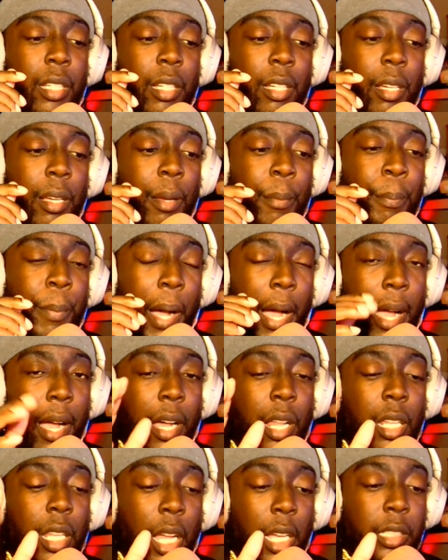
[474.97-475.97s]

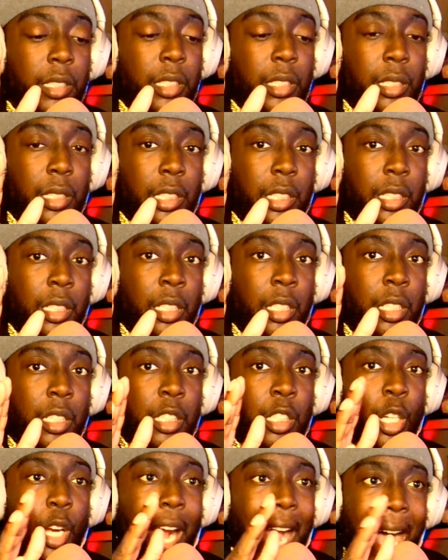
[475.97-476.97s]
biologically,
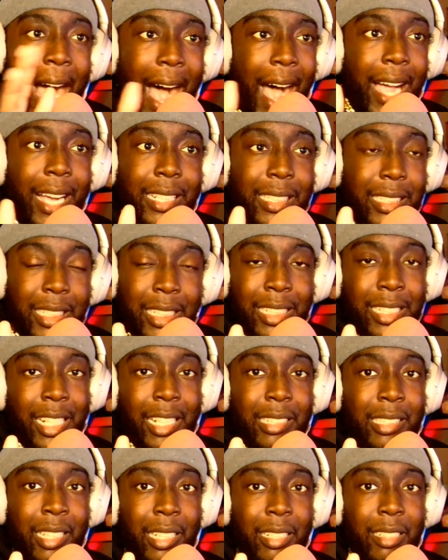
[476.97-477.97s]
your eyes cannot
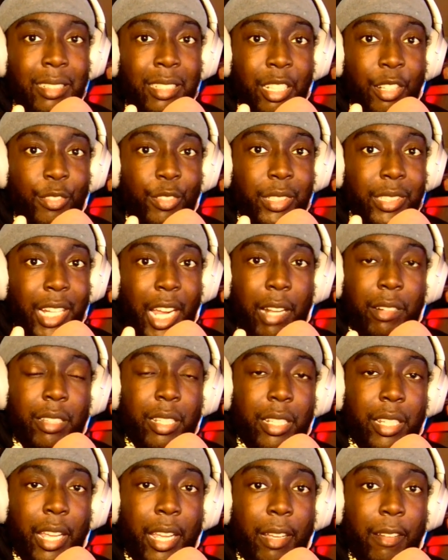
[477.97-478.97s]
tell a difference after
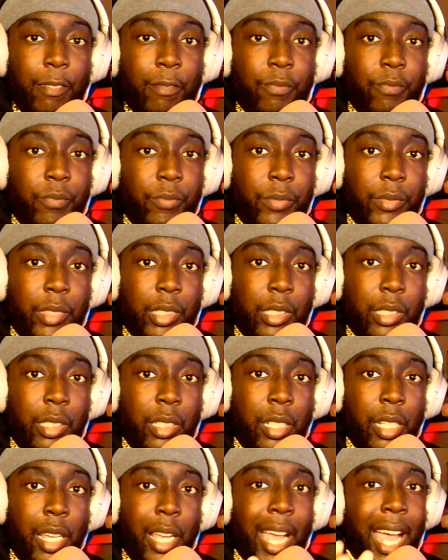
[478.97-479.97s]
that.
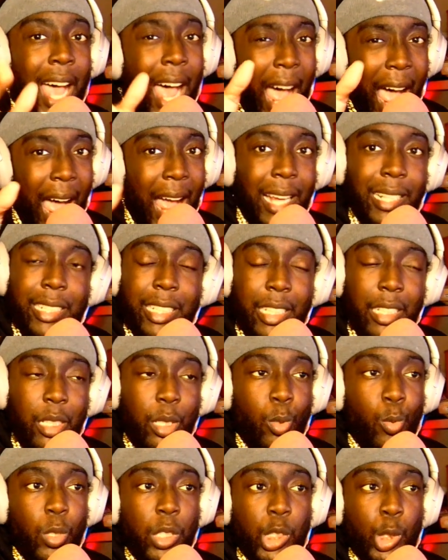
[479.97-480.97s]
I give you
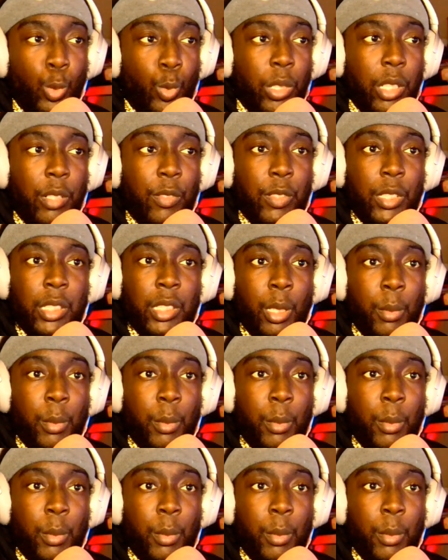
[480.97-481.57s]
120 for some of